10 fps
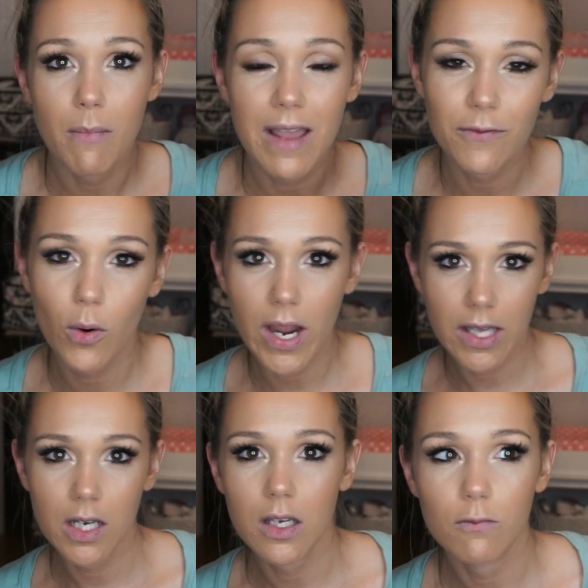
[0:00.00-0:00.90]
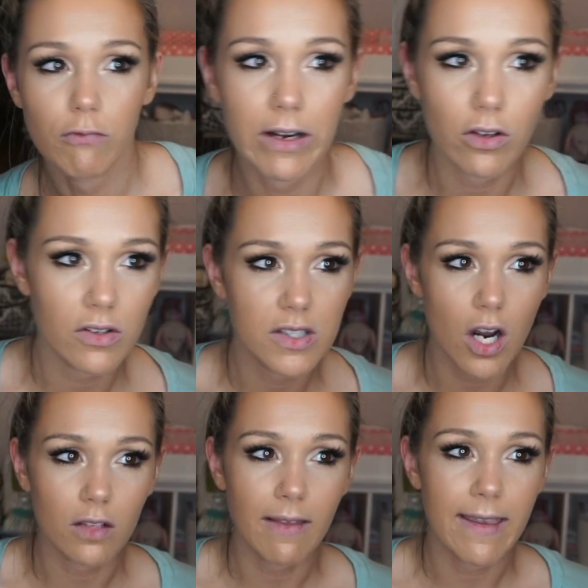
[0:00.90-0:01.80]
my forehead wrinkles
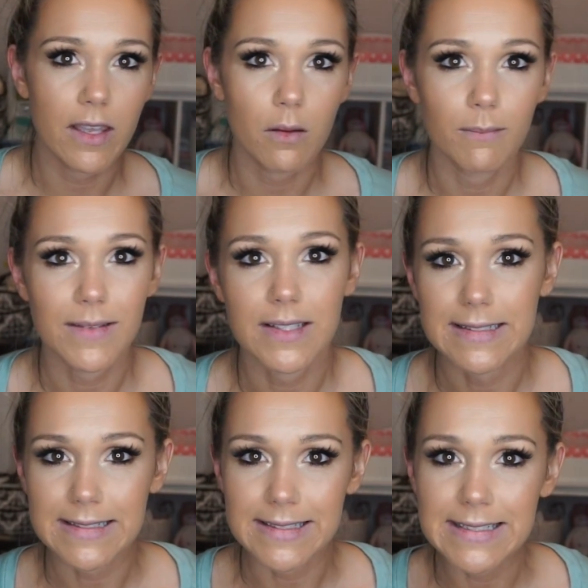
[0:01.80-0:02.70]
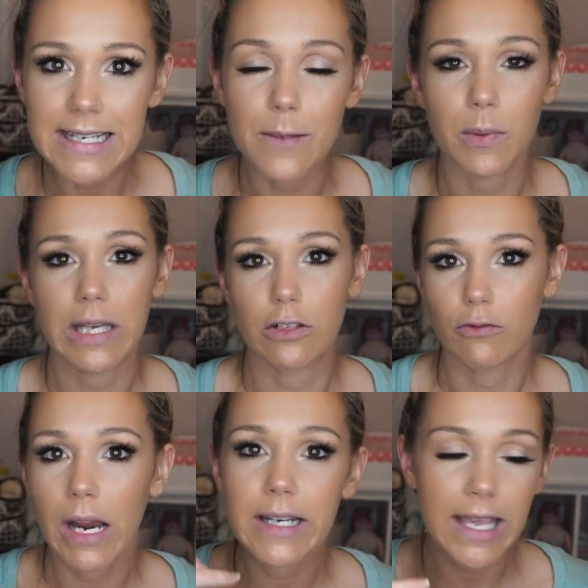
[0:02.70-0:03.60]
are like deep, like
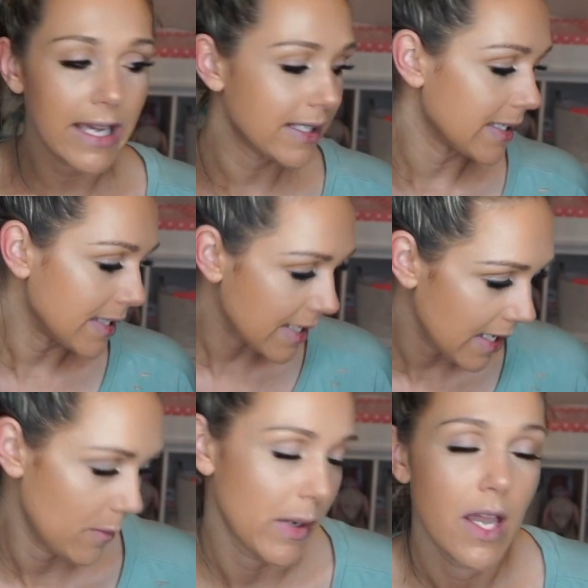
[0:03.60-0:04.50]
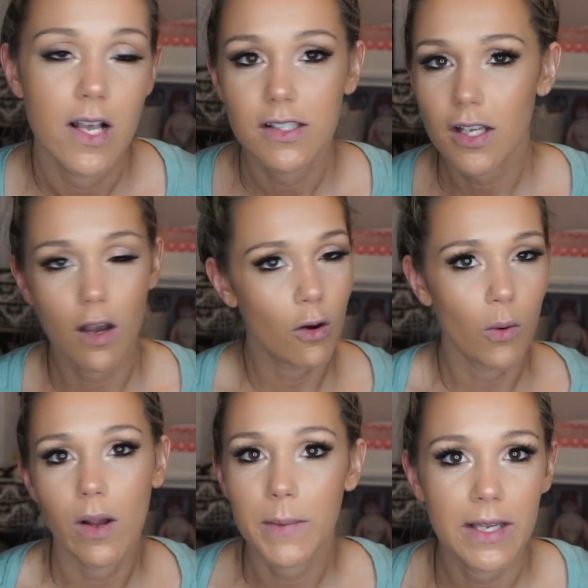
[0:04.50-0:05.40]
Grand Canyon deep.
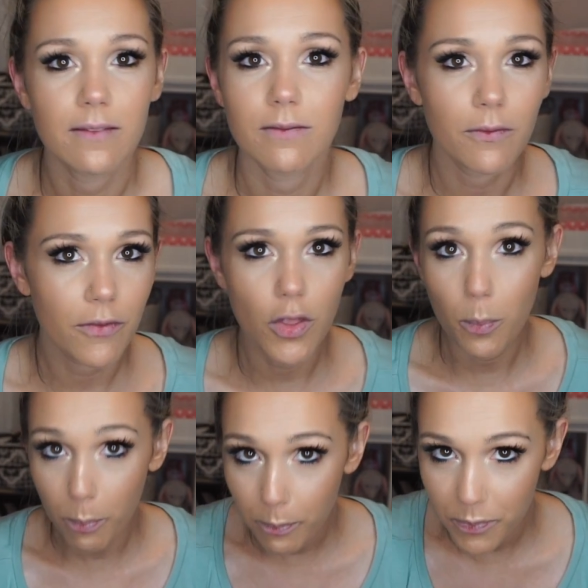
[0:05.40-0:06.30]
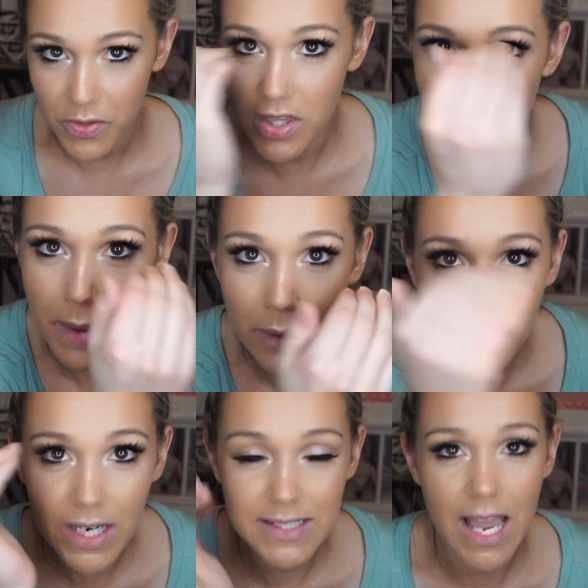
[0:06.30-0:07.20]
So, I mean, the
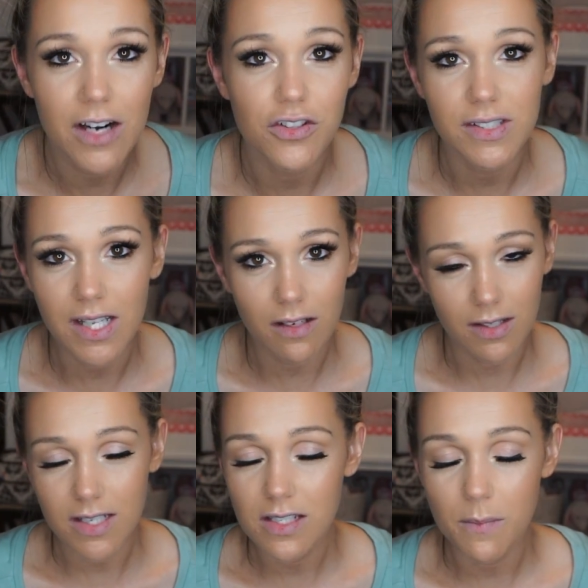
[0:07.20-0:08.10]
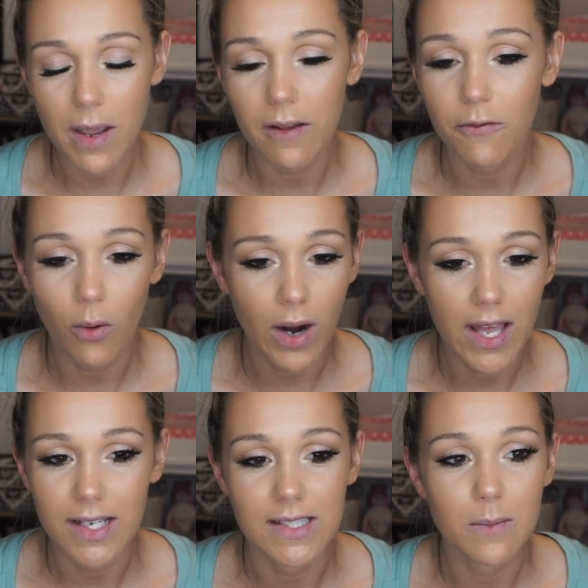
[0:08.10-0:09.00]
amount that it's actually settled into my
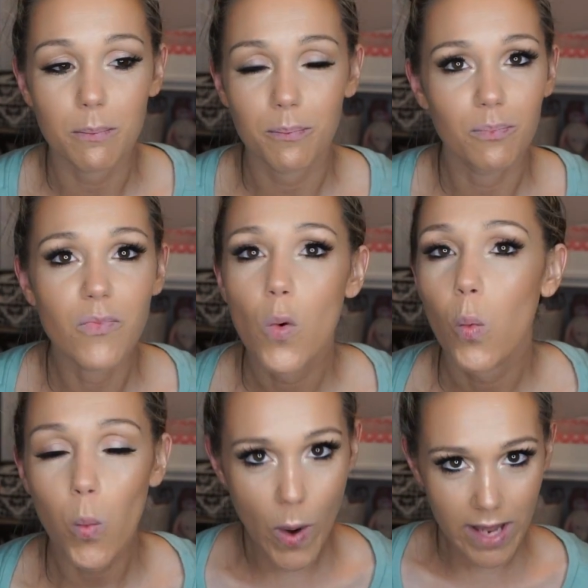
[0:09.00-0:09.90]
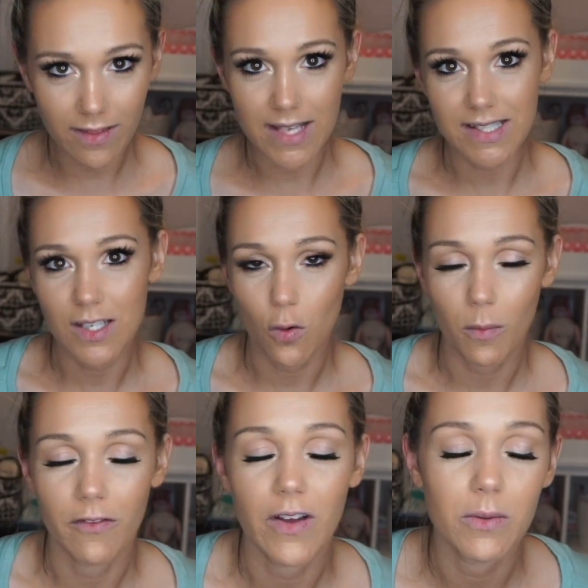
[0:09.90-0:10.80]
forehead is way less than
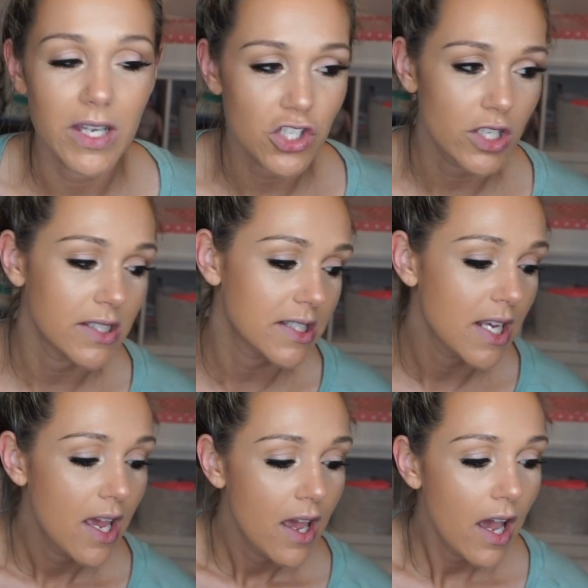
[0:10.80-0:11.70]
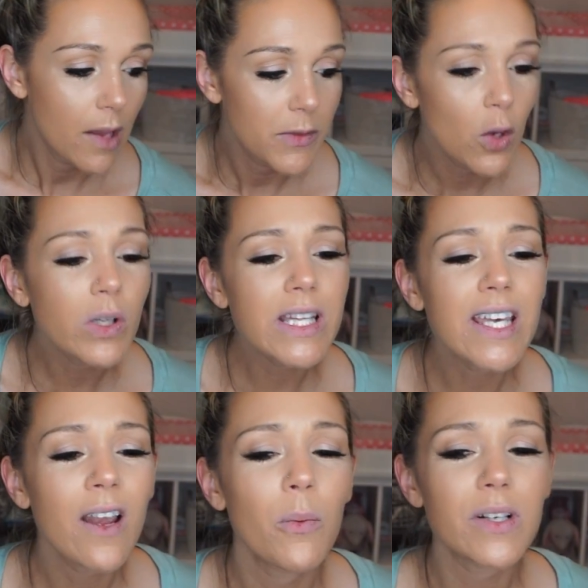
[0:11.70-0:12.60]
normal foundations. The only thing
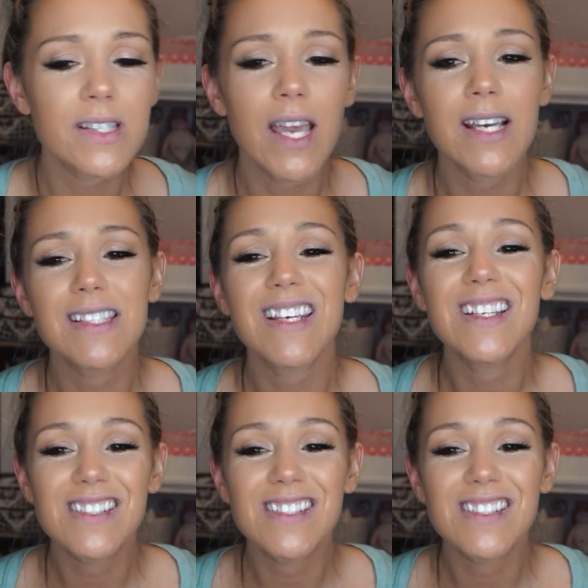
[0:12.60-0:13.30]
I will say is